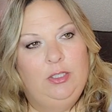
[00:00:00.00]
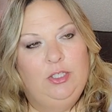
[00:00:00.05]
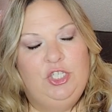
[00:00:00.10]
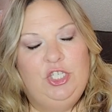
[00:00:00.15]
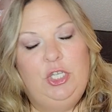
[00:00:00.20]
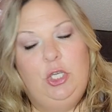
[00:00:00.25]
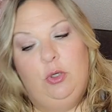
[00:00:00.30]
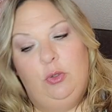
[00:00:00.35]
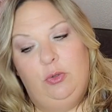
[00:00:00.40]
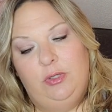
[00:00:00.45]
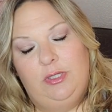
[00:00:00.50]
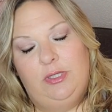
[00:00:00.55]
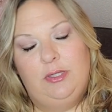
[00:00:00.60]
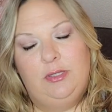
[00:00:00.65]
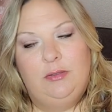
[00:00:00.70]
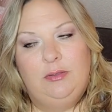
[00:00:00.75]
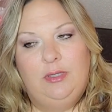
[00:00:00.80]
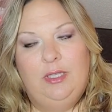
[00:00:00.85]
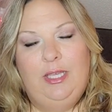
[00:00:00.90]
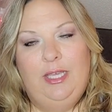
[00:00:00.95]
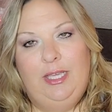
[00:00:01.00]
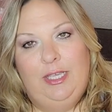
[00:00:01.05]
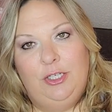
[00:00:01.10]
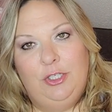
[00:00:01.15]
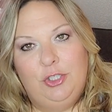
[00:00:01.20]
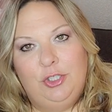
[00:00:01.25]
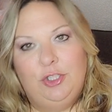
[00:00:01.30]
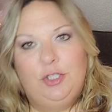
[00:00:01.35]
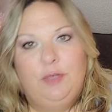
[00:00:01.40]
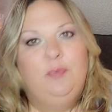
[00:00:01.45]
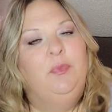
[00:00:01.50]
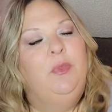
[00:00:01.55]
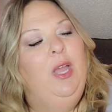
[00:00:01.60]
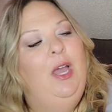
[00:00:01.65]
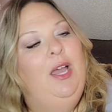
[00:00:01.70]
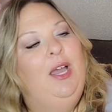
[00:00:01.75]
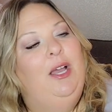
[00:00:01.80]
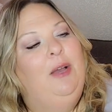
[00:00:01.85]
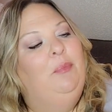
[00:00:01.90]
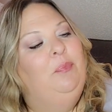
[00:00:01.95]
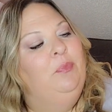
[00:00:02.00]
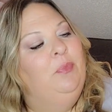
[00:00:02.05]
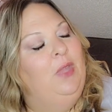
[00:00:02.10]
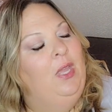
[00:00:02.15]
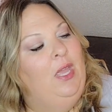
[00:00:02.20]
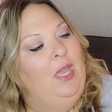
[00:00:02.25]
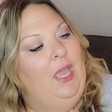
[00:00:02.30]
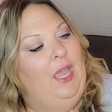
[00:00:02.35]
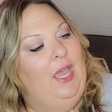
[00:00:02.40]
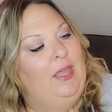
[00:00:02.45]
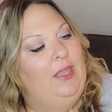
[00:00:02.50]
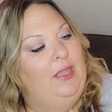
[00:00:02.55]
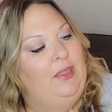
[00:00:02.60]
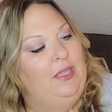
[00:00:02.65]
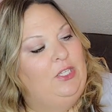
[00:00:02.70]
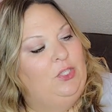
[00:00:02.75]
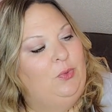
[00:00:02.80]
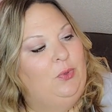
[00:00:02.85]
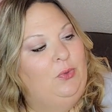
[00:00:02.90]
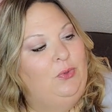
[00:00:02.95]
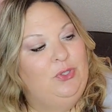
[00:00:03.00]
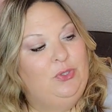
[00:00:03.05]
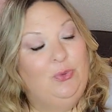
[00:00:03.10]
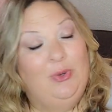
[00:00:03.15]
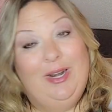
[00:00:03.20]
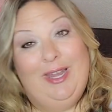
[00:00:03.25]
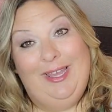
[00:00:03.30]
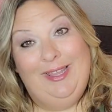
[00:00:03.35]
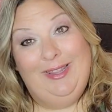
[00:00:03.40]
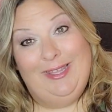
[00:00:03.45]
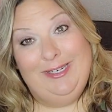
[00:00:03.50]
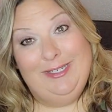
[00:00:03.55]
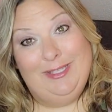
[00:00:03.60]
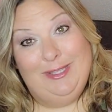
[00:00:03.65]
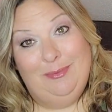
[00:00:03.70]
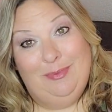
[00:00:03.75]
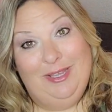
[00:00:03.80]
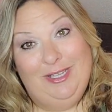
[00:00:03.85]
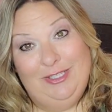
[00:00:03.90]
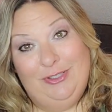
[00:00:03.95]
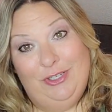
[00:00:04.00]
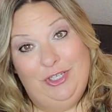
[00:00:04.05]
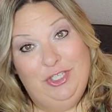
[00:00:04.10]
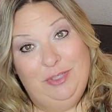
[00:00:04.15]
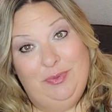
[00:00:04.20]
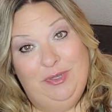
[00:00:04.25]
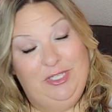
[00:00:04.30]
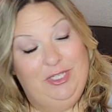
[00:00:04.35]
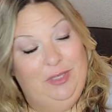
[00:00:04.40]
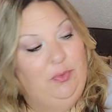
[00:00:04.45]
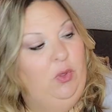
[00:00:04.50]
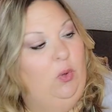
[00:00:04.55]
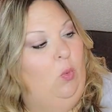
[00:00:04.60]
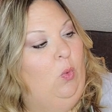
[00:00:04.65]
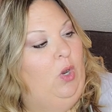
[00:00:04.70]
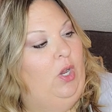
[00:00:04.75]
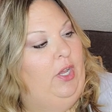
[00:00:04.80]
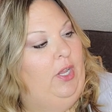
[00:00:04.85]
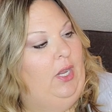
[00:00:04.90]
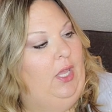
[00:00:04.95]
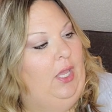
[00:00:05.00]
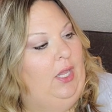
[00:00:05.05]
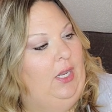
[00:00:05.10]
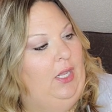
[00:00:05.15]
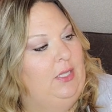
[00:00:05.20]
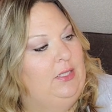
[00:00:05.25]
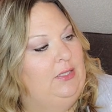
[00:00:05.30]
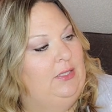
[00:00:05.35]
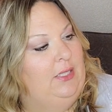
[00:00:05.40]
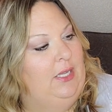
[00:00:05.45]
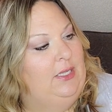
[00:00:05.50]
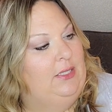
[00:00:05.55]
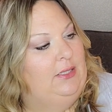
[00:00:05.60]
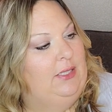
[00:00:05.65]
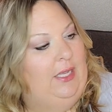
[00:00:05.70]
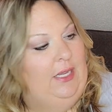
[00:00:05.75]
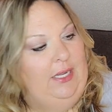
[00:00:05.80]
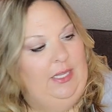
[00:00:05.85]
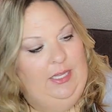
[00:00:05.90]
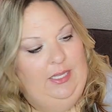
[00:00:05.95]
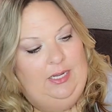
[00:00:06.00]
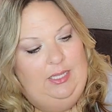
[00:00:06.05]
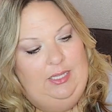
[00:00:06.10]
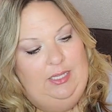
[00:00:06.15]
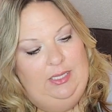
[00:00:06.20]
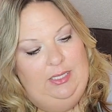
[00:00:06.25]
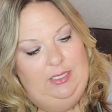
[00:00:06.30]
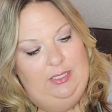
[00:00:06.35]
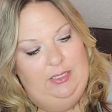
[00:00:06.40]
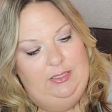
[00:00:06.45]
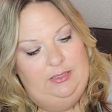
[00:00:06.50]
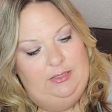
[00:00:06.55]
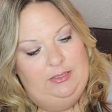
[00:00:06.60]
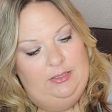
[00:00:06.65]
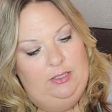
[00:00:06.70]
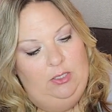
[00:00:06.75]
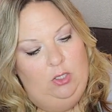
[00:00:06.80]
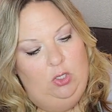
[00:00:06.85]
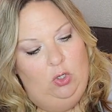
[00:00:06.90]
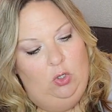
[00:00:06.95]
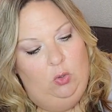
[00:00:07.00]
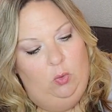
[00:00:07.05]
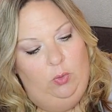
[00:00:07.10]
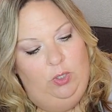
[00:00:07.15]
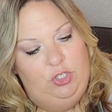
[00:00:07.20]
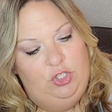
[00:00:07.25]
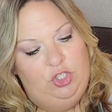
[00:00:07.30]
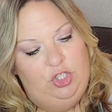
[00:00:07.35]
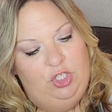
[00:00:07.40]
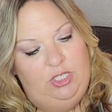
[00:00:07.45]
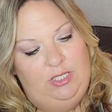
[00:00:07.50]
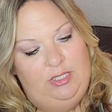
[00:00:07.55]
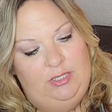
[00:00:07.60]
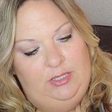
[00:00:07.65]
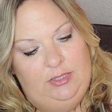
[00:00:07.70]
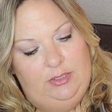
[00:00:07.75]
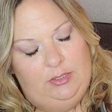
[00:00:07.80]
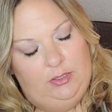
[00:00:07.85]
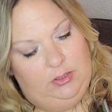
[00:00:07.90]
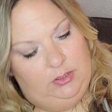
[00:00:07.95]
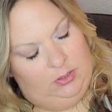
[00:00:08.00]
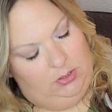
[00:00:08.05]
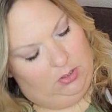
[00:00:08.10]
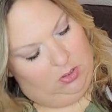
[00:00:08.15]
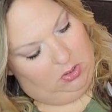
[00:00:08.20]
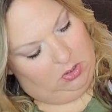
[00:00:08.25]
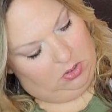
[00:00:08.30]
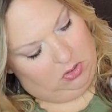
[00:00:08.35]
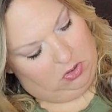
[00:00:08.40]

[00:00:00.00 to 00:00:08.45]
Geodes ish. Um, and then this one was the one I liked the best, so I just picked up the one, and it says that it is Witches